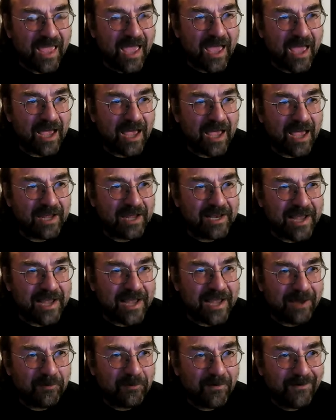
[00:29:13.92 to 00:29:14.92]

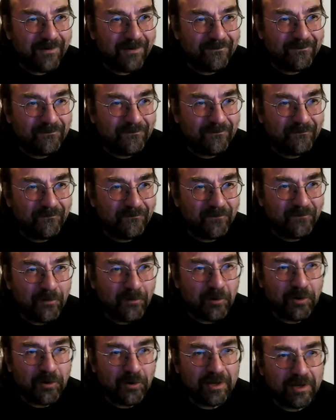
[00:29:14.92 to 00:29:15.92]
Now,
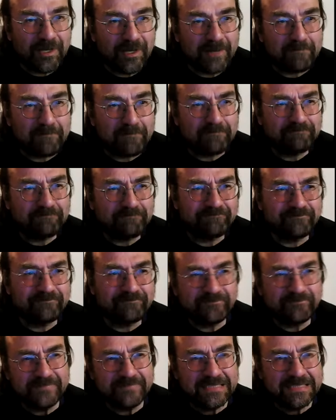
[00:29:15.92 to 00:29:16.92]
for
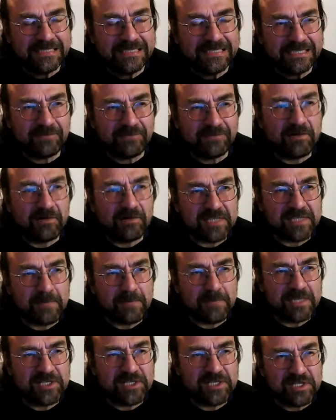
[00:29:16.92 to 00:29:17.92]
as I
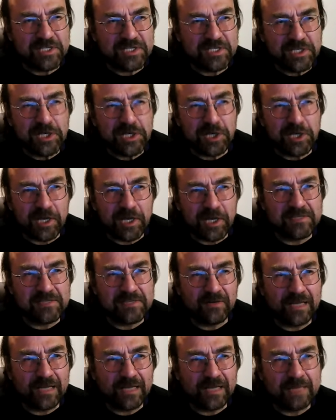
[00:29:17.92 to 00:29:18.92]
mentioned, certain kinds of
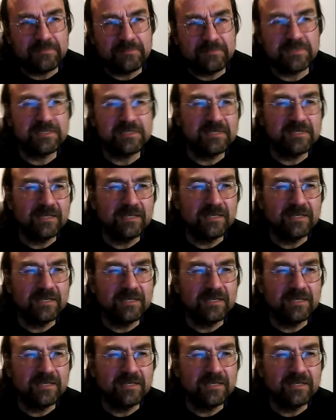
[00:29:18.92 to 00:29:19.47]
claims